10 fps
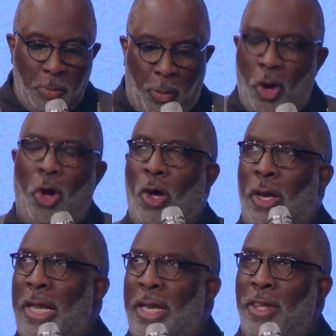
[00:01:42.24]

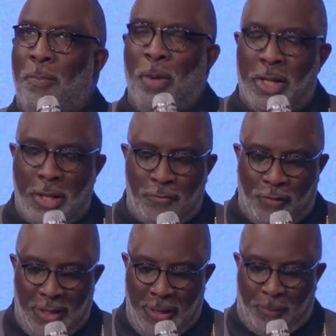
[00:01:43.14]
Paul, in the book
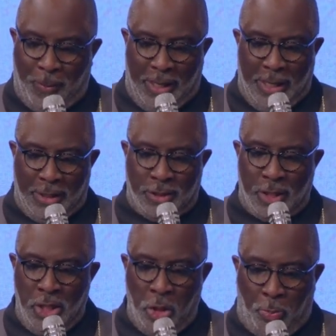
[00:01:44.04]
of
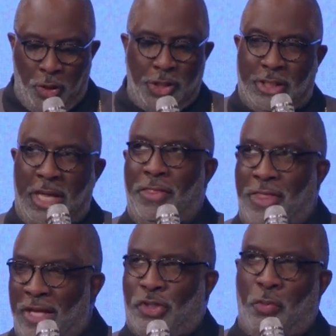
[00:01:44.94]
Philippians, puts
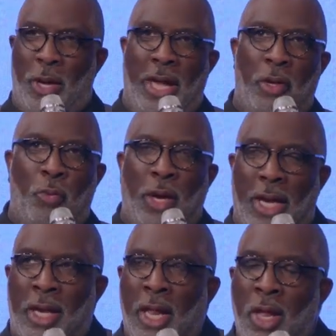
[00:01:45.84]
it this way
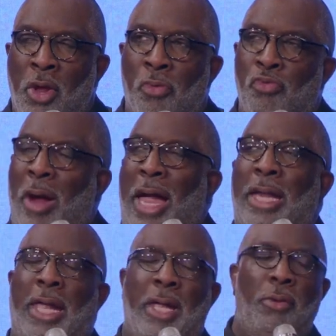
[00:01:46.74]
when
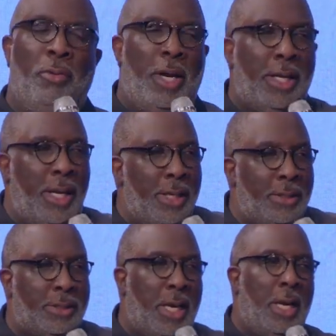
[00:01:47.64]
writing what
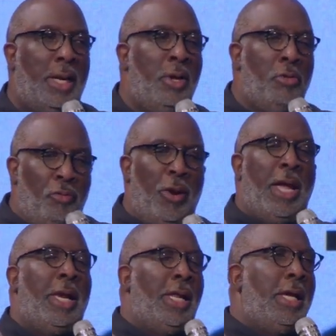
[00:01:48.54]
is
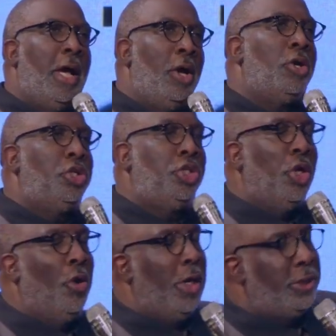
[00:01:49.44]
really Uncle
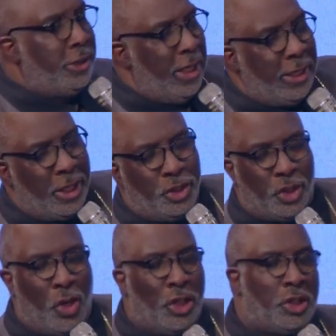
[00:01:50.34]
George, Deacon
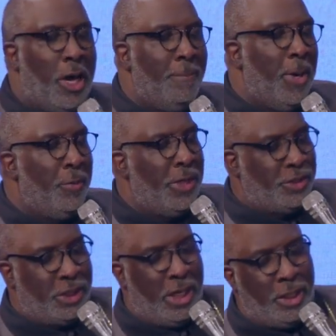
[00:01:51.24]
George R.
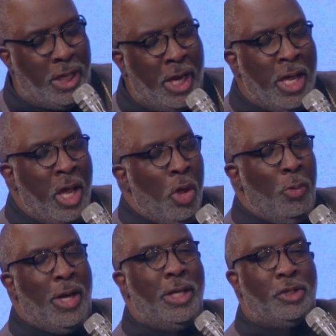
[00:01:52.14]
Murray Sr.,
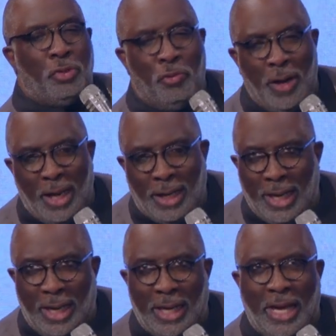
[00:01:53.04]
what is
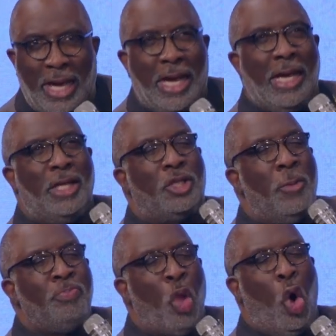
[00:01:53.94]
really
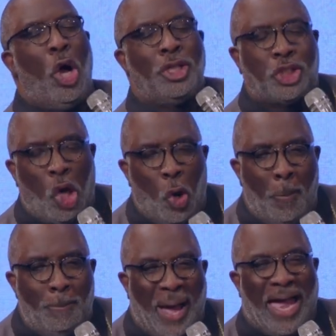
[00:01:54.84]
his
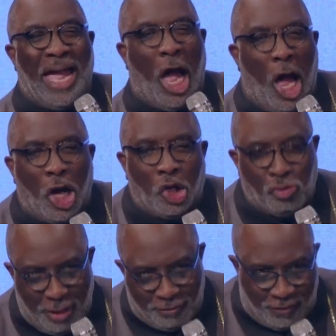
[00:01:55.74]

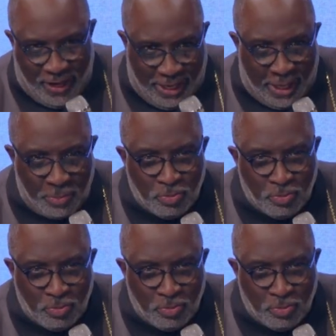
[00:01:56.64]
autobiography.